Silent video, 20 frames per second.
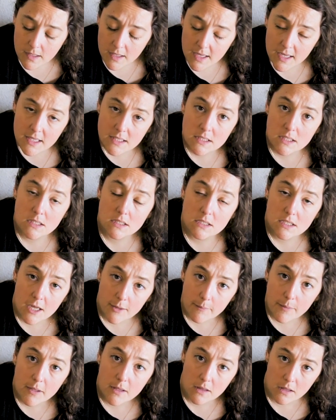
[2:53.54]
isn't
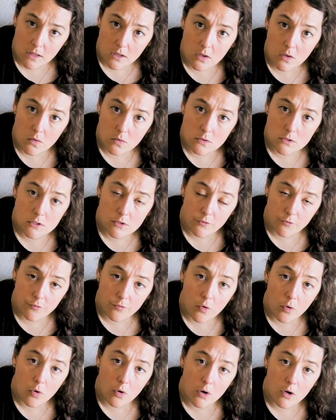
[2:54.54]
typically used
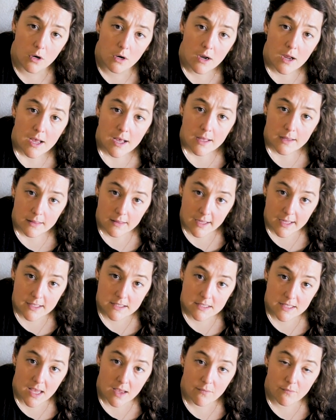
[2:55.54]
for
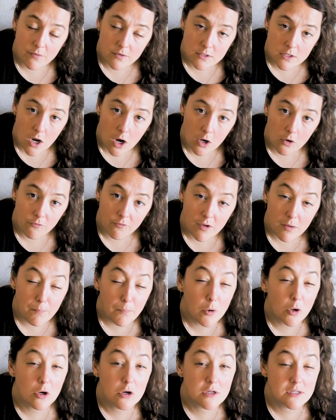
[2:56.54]
landscape photography
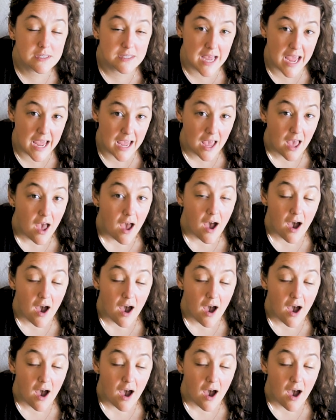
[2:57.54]
per se.